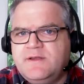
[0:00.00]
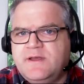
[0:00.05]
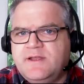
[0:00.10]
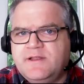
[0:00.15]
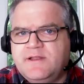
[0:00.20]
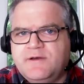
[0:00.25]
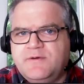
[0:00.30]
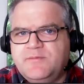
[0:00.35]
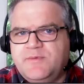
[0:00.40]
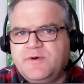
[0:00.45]

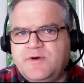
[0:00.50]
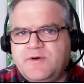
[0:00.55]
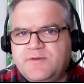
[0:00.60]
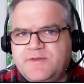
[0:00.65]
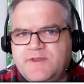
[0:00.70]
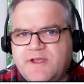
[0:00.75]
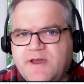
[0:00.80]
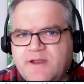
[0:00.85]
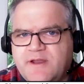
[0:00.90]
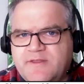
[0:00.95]
And lo and
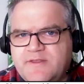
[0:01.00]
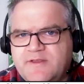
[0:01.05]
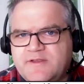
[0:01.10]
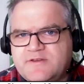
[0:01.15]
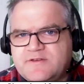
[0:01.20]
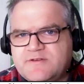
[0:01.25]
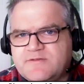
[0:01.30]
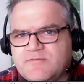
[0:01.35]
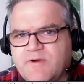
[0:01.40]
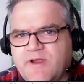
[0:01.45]
behold, they got
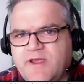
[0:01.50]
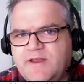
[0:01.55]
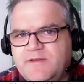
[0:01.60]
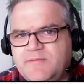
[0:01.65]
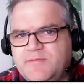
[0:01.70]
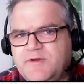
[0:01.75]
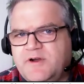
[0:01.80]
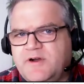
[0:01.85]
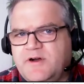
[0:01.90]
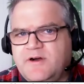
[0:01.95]
this
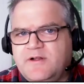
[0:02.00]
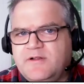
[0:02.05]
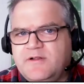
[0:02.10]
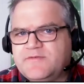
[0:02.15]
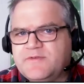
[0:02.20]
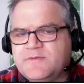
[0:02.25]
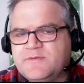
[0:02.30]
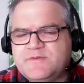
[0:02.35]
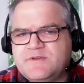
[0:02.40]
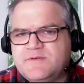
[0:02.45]
random call
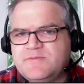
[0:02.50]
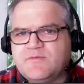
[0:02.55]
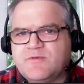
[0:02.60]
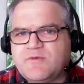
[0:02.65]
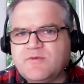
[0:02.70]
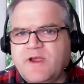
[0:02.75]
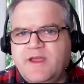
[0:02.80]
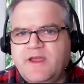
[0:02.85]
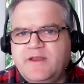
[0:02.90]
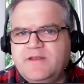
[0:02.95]
from some
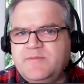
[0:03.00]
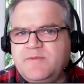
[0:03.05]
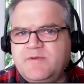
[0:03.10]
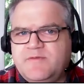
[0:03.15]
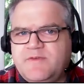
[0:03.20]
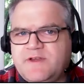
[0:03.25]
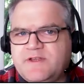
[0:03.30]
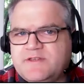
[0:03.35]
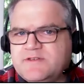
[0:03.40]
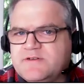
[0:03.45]
random
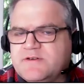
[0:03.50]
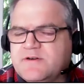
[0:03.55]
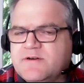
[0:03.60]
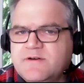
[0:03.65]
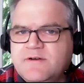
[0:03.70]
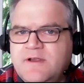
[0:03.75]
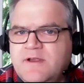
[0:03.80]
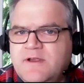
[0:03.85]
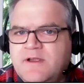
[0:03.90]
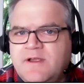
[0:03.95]

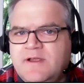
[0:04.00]
investor